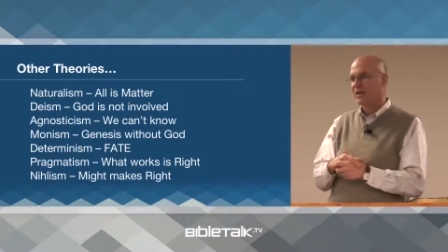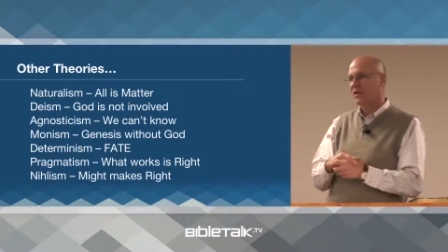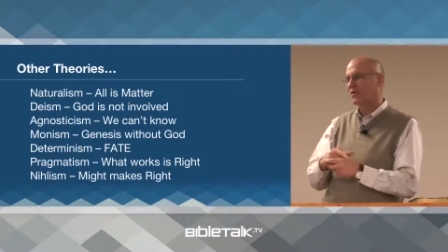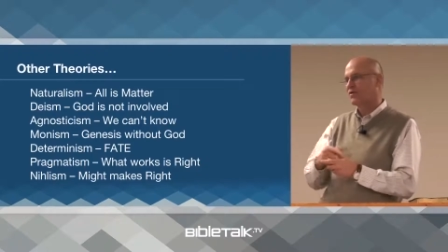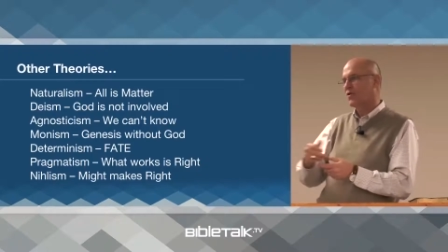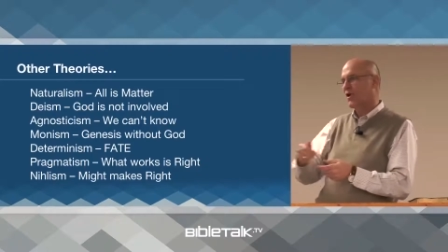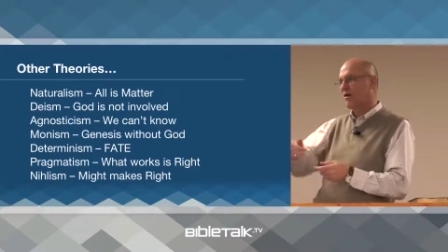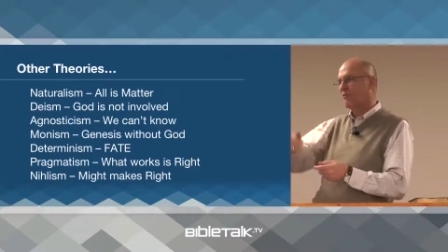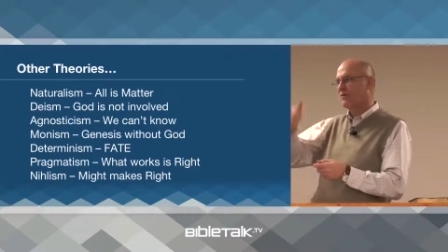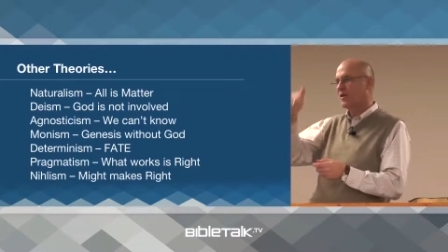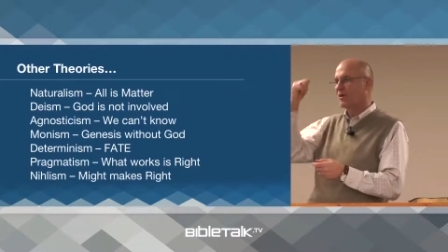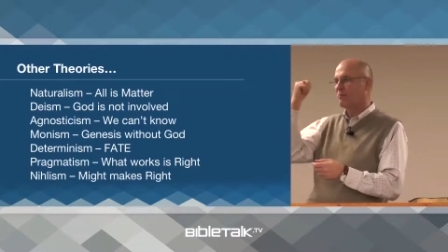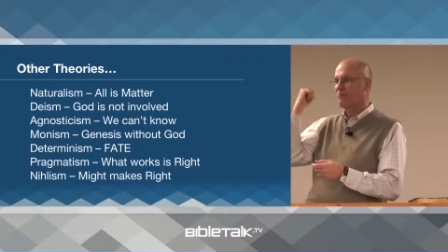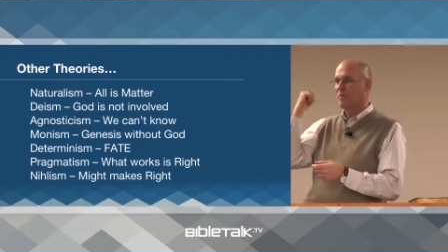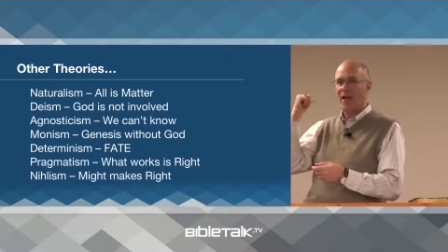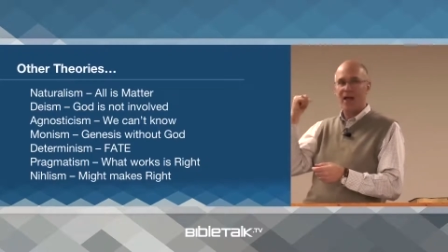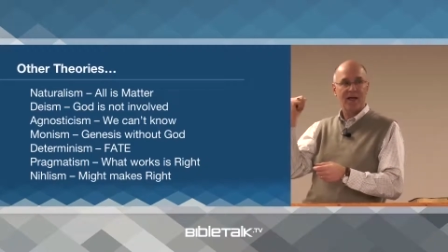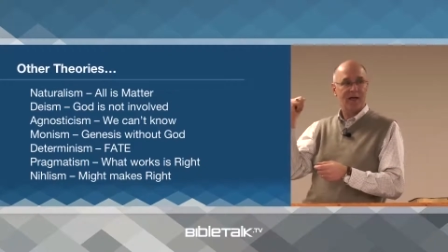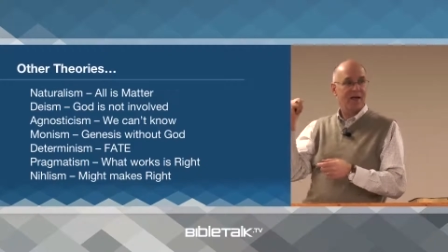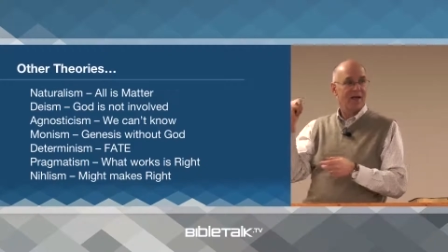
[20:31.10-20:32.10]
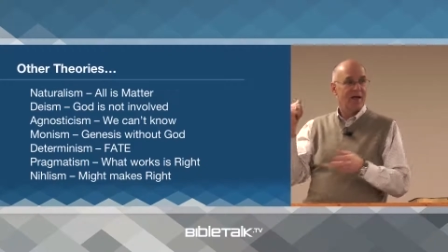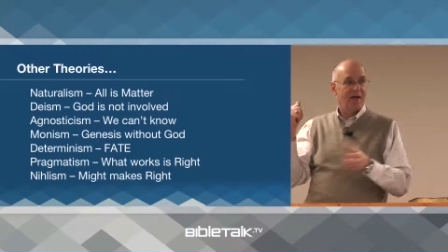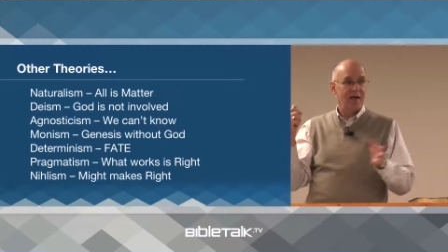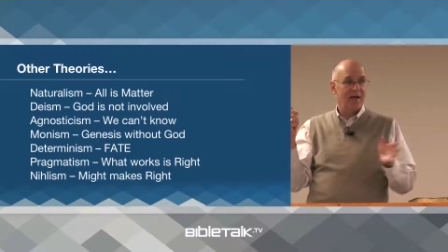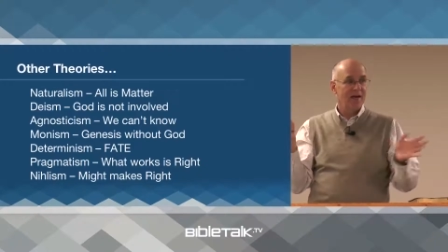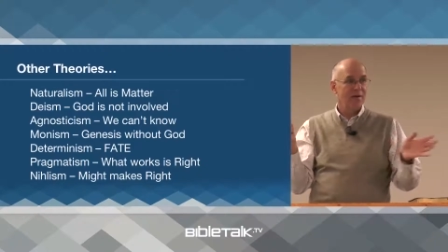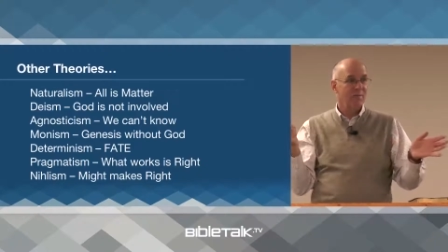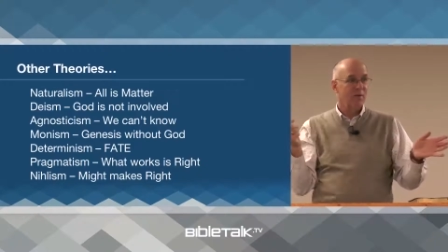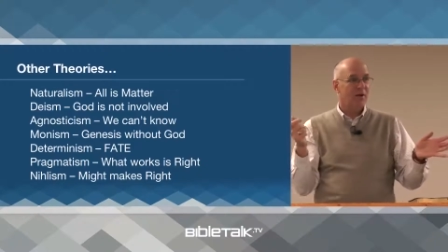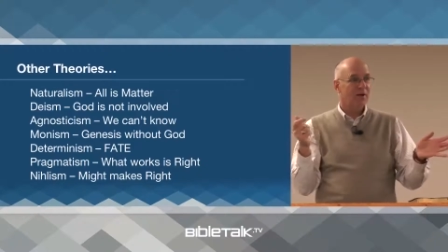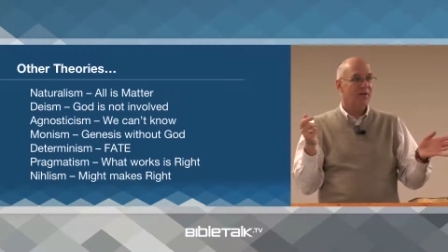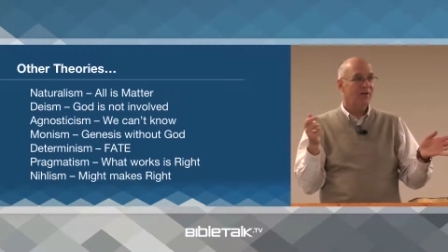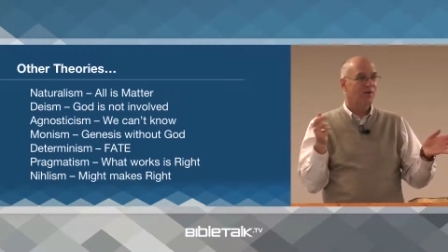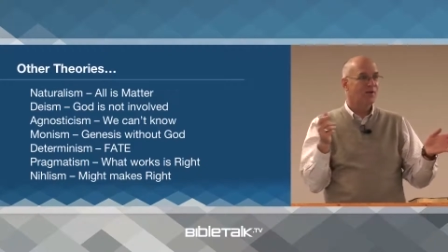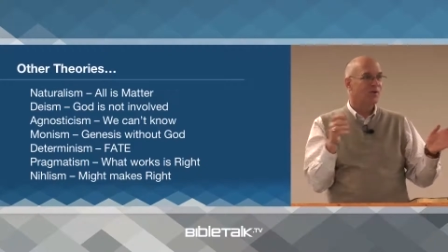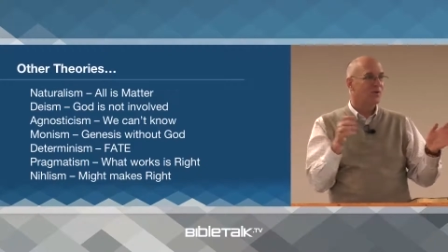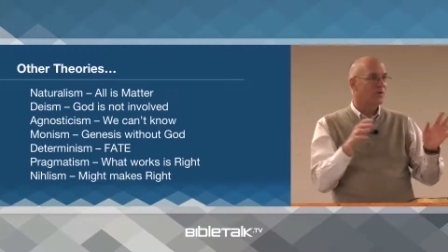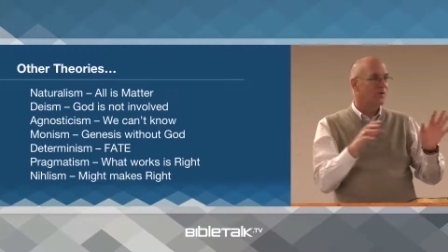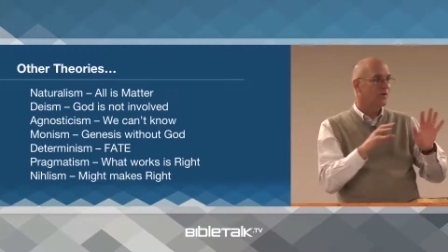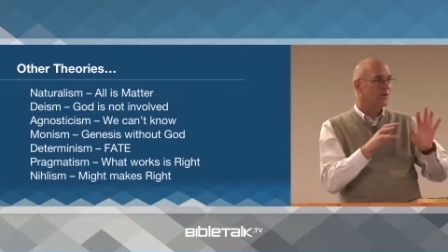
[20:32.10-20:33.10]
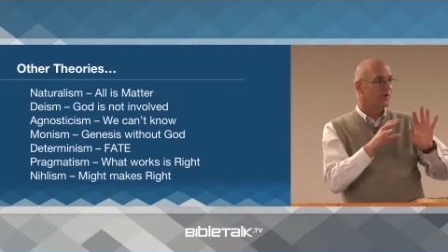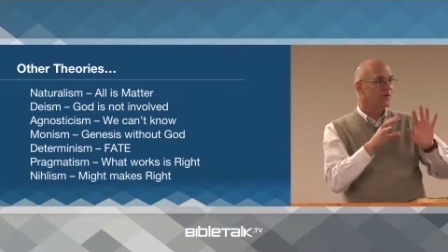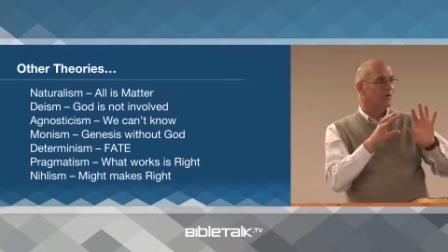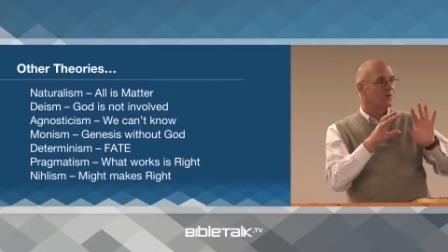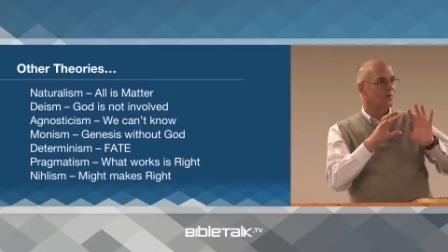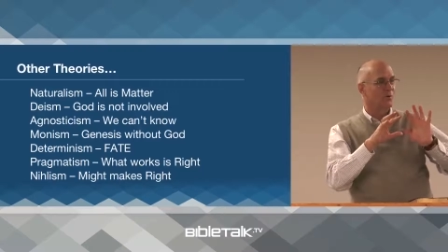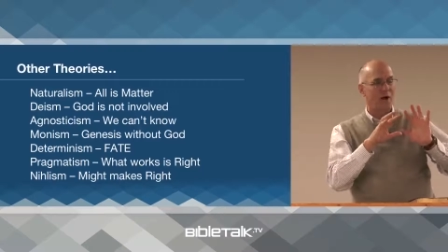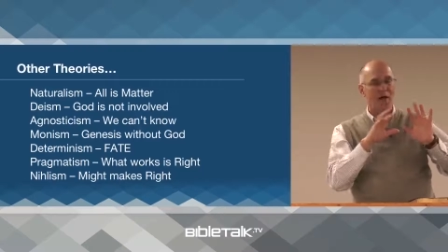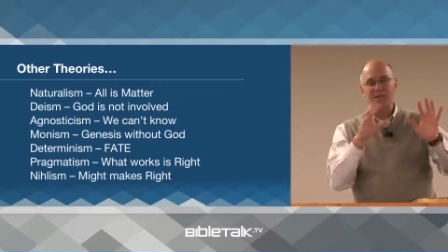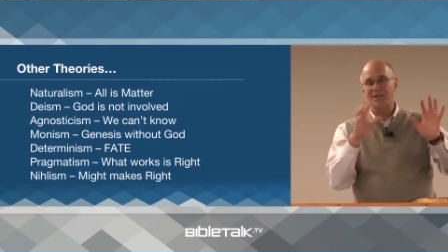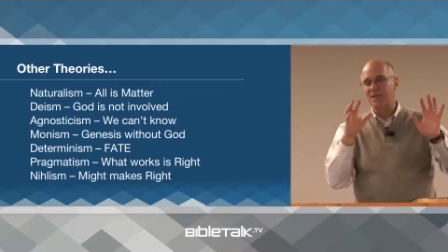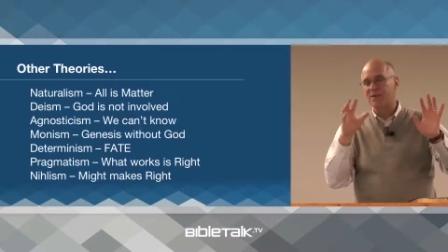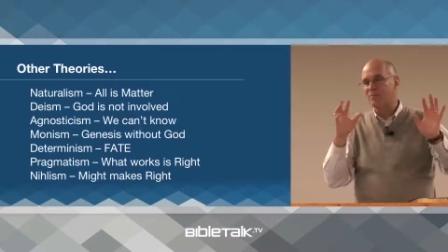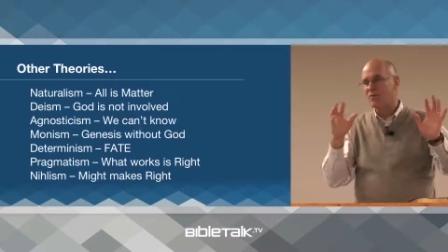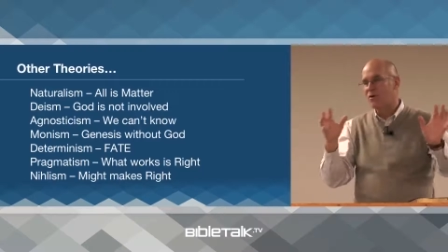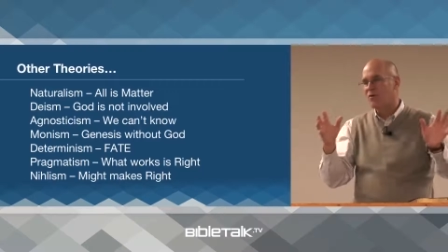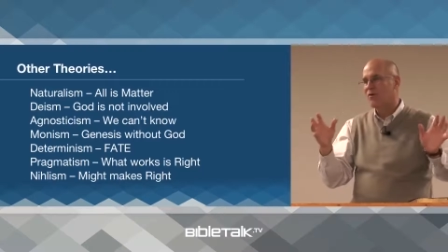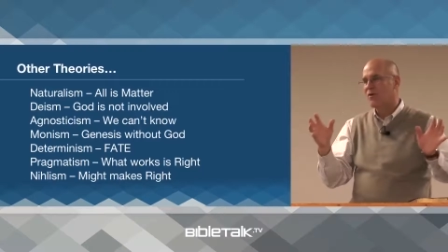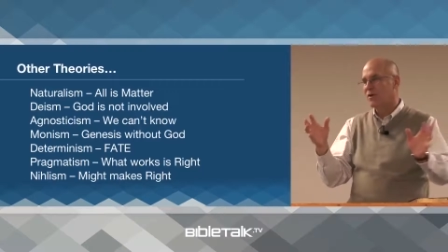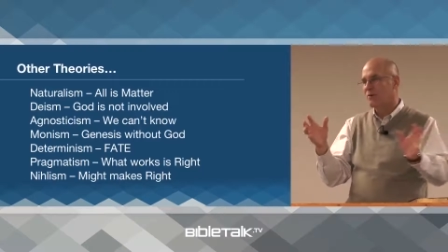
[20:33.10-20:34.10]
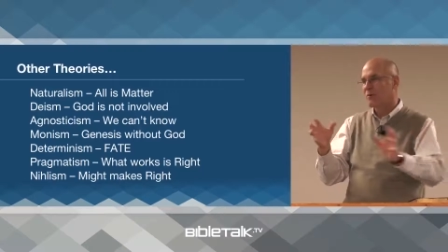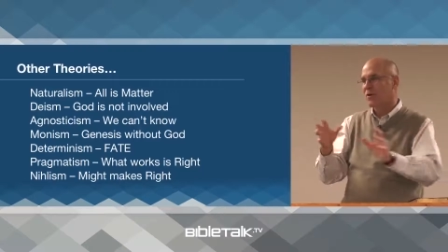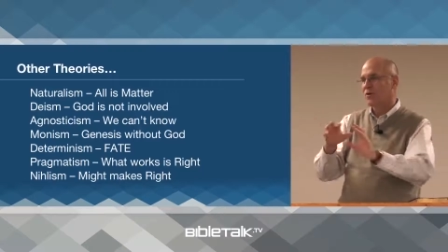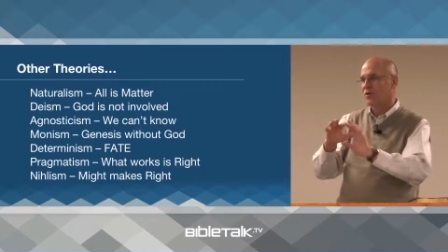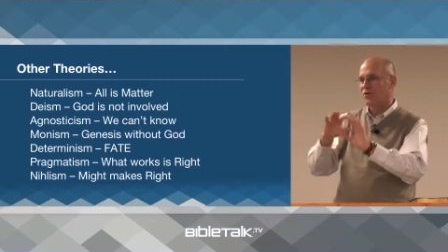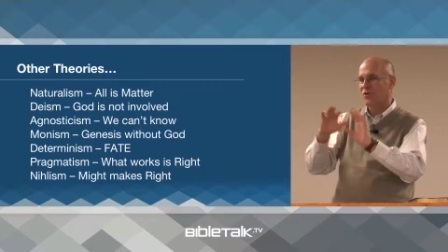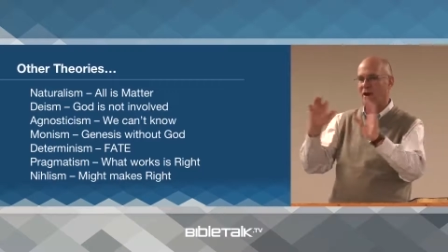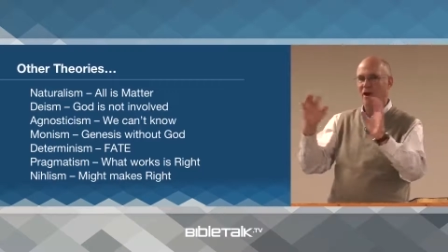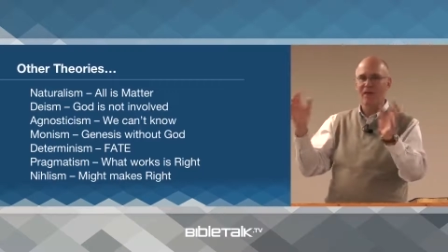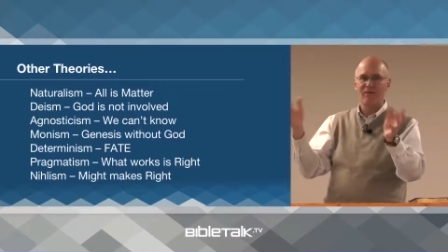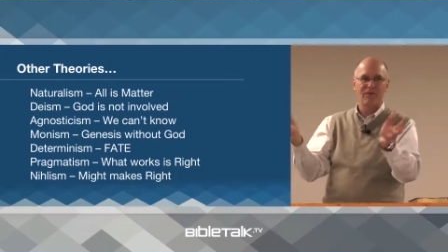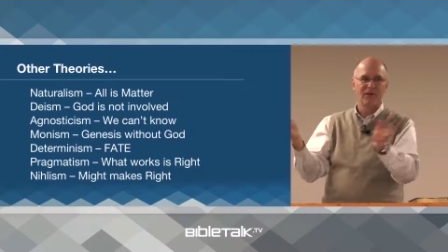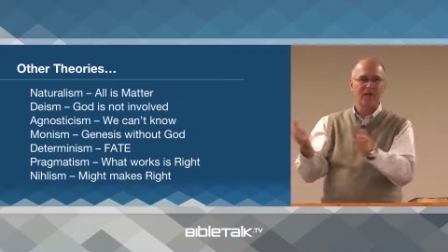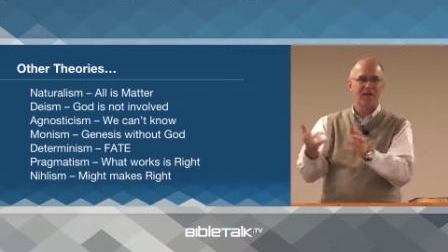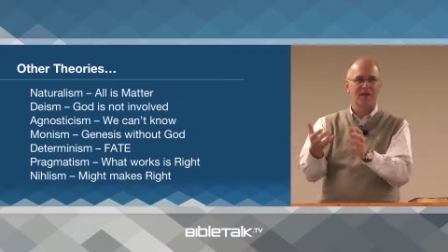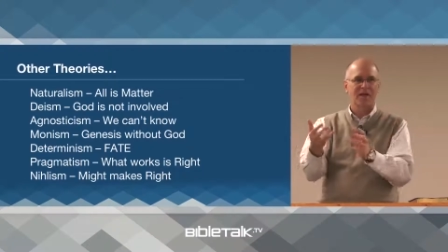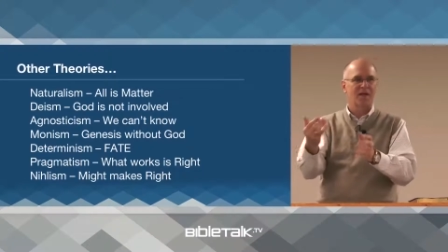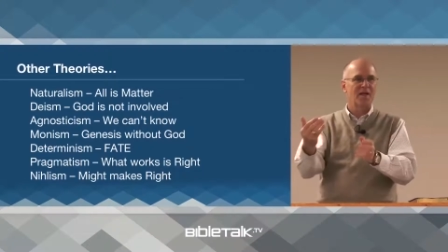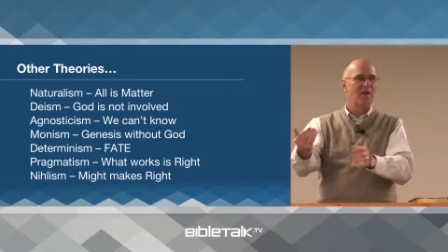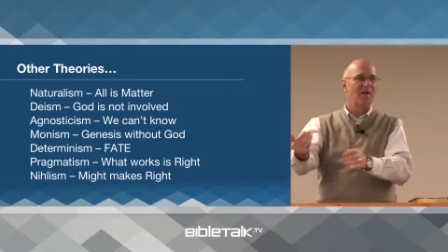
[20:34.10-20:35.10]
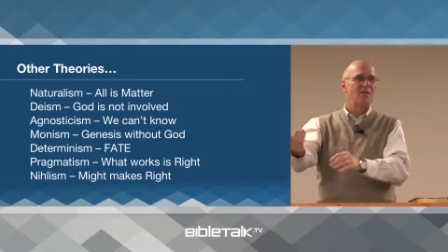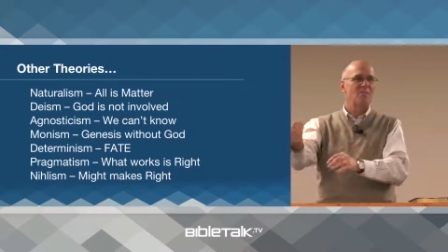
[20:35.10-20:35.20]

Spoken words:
Traveling back. Anybody who writes a movie about traveling